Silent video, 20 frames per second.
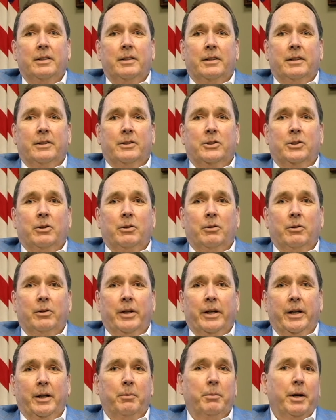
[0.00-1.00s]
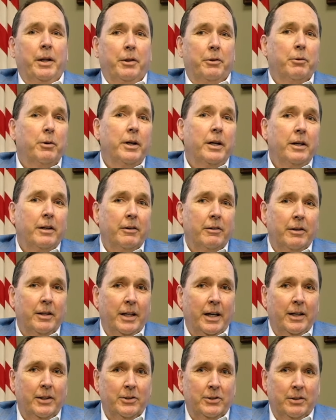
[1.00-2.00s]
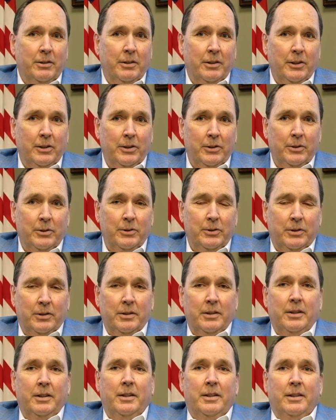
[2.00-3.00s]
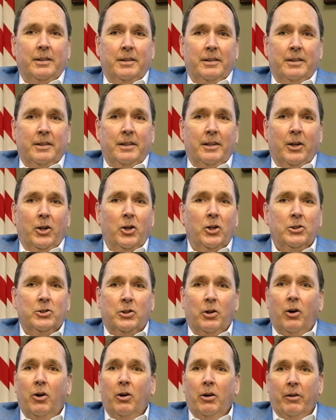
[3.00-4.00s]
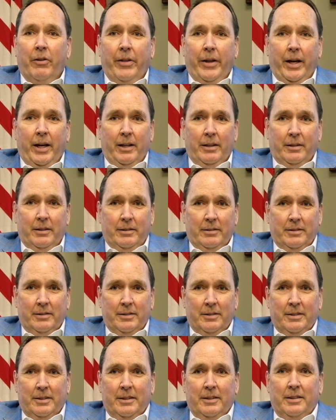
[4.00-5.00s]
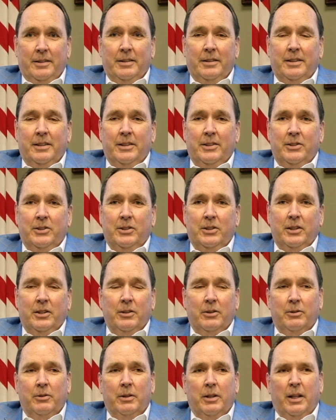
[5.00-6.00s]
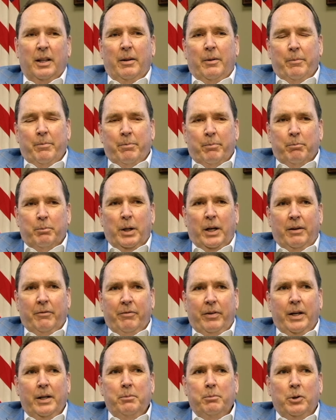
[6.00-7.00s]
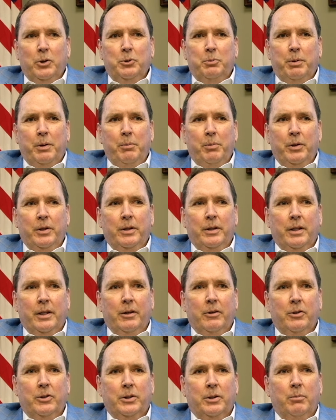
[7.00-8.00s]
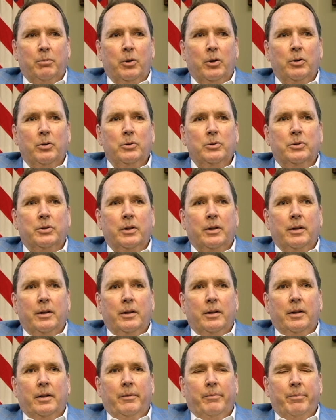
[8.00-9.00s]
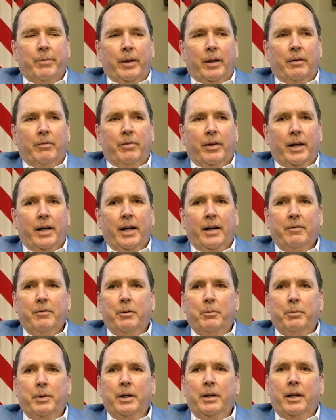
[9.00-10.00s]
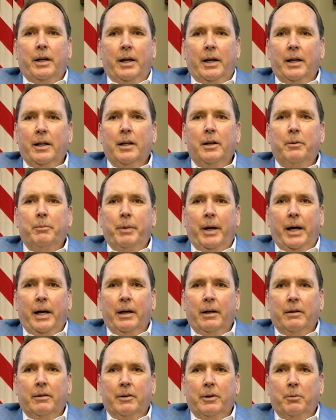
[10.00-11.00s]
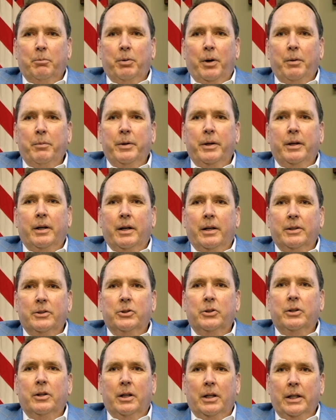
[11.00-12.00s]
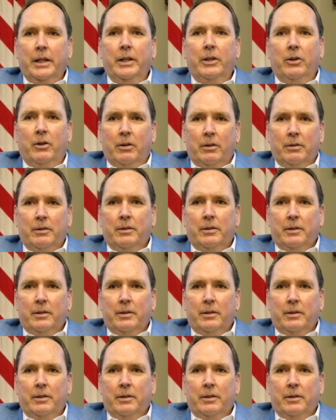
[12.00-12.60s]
And so I only had about 300,000 to lose and lost all of that. Mm-hmm. And so, but I find most people in leadership roles, if they haven't been to hell and back, they're probably not as good a leader.